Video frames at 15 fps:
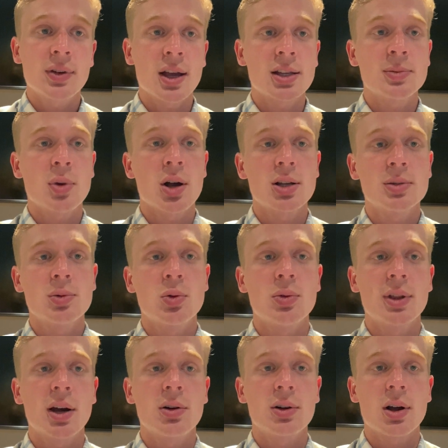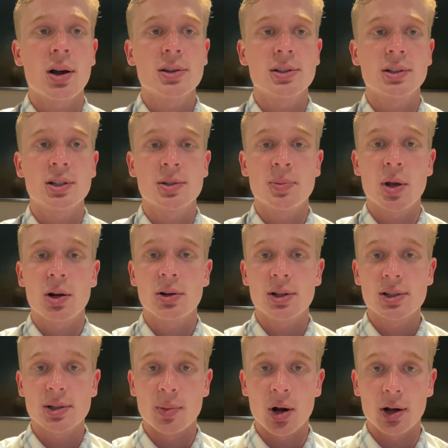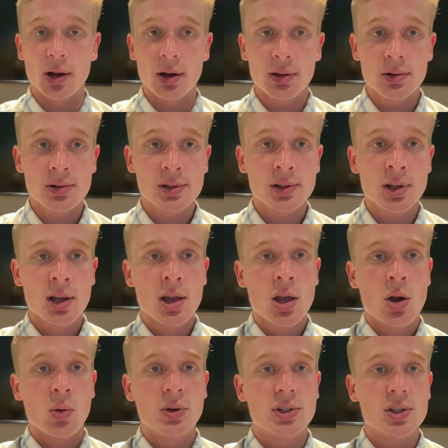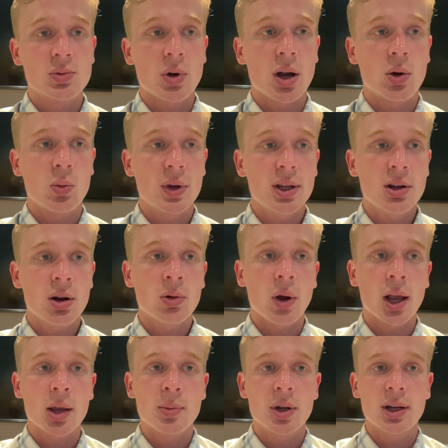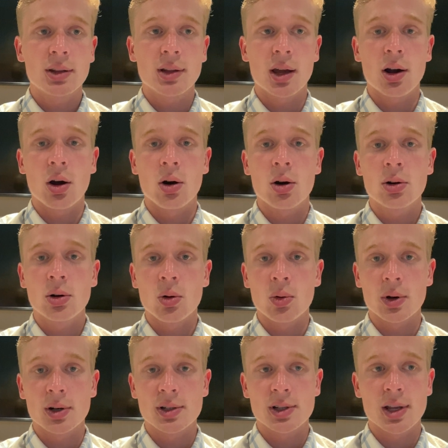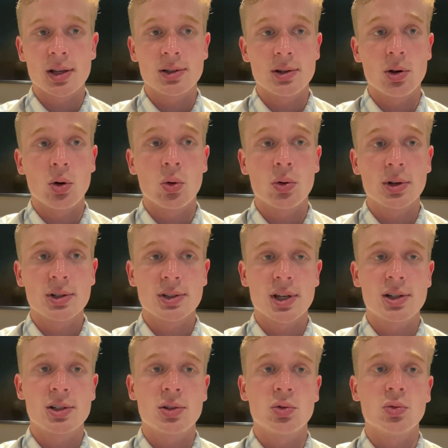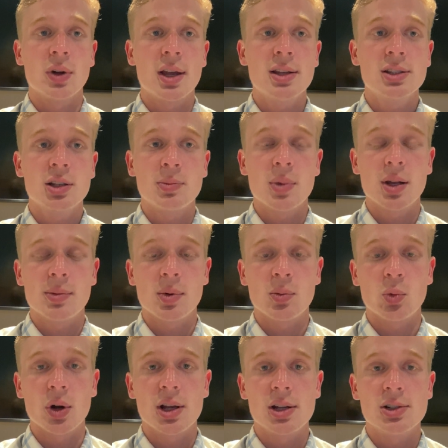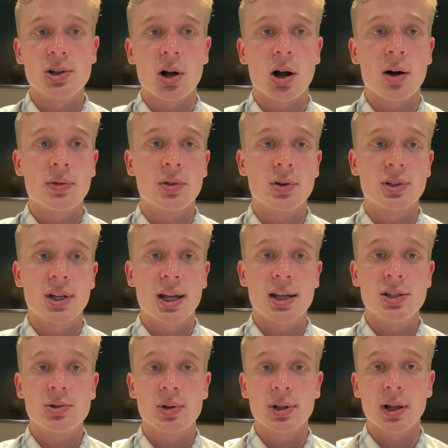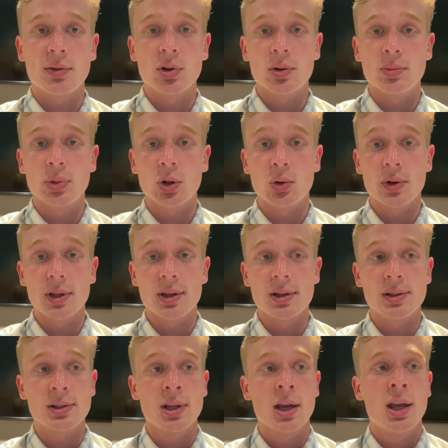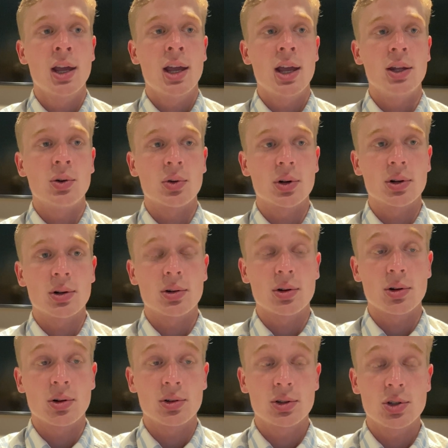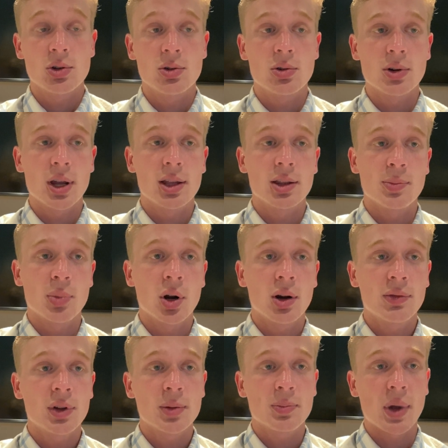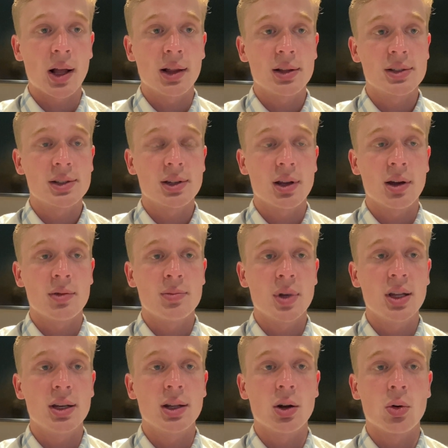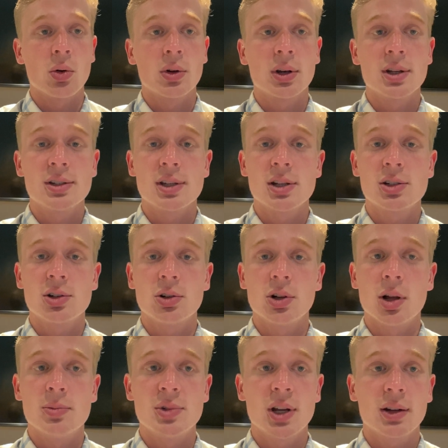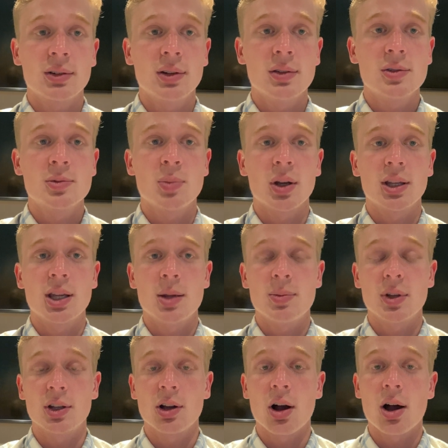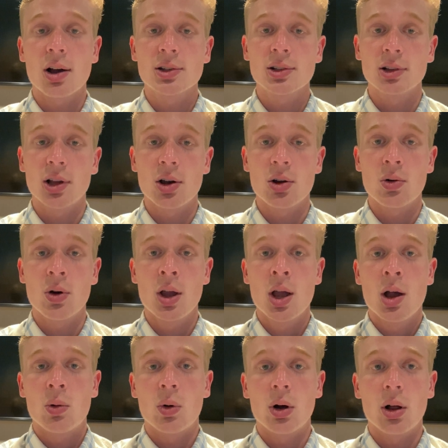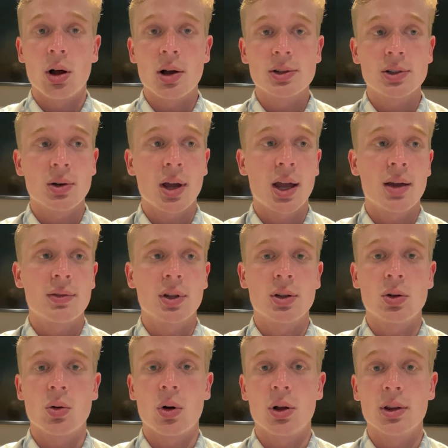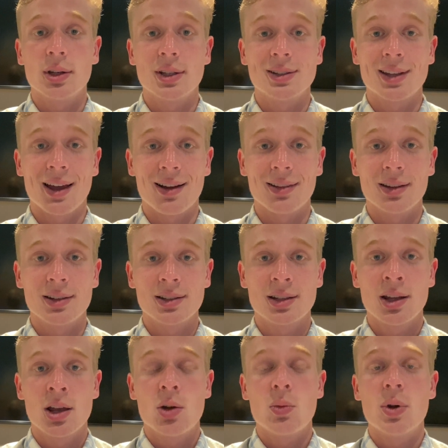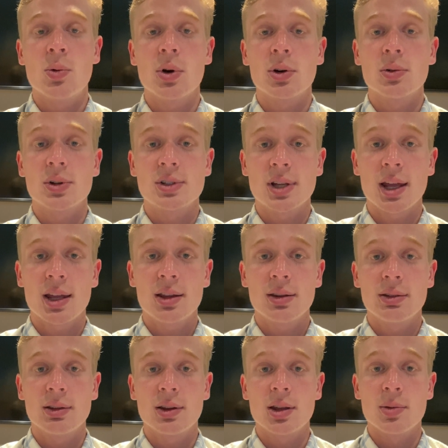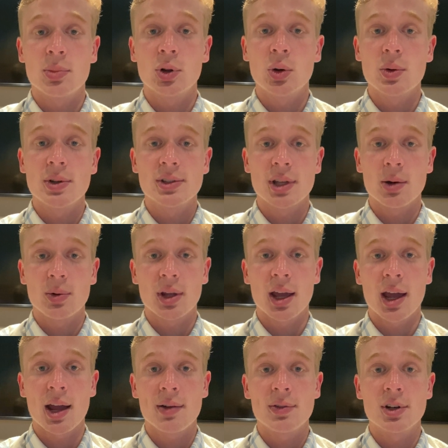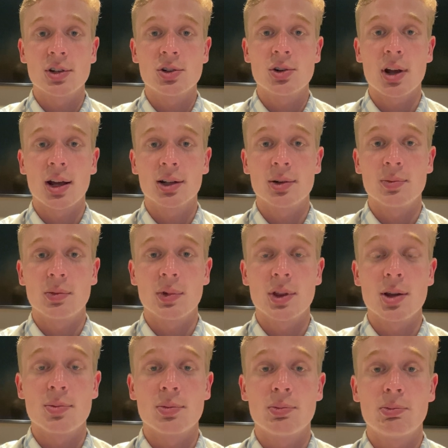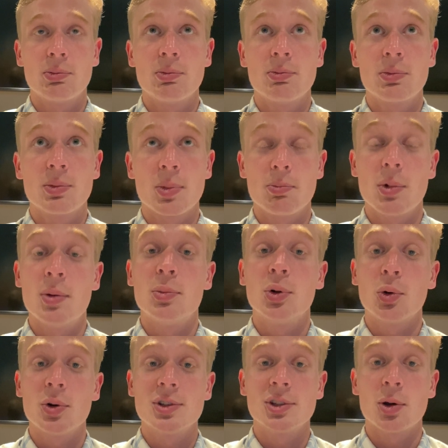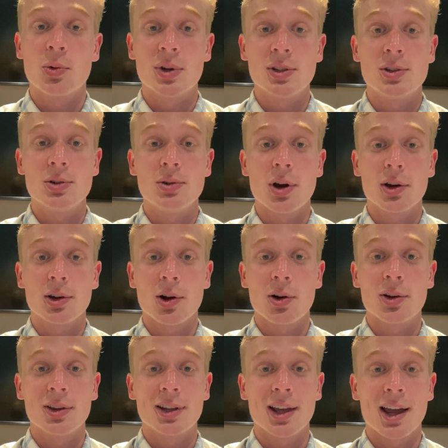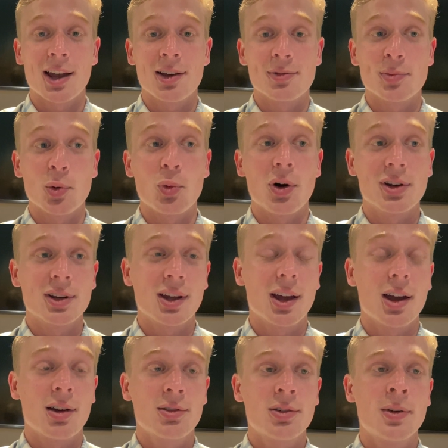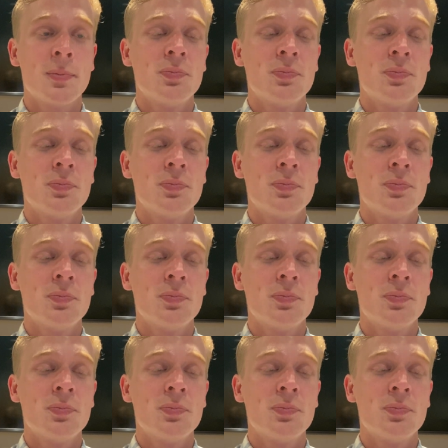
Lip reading: as possible without causing disparities among others, which is why we are recommending that our organization raise the minimum wage offered to entry-level employees in order to create the perfect balance of meeting organizational objectives by keeping costs low while also having quality talent. We want to retain the employees that we have and attract the employees that we do not currently have but want to have.